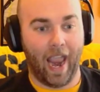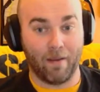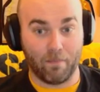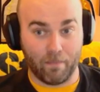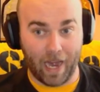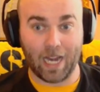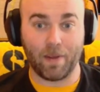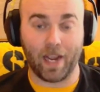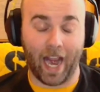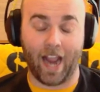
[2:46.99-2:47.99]
and
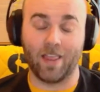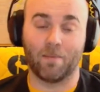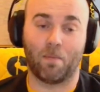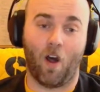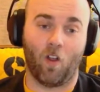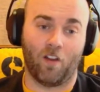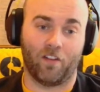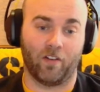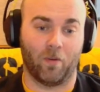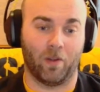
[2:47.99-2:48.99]
maybe hand the ball up
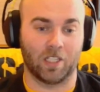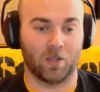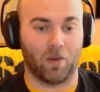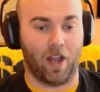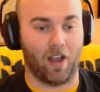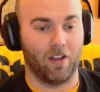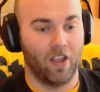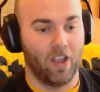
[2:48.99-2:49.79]
every once in a while?